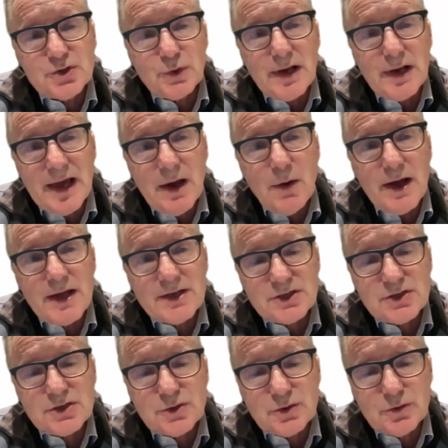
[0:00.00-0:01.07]
to allow
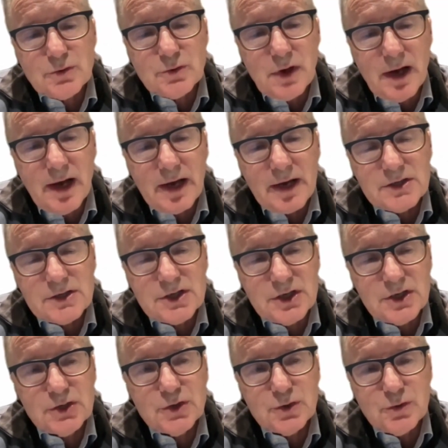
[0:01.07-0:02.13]
us to
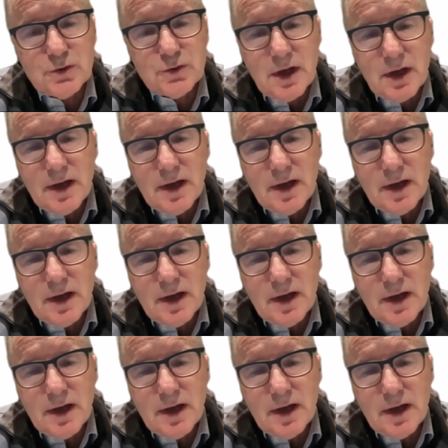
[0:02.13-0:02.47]
continue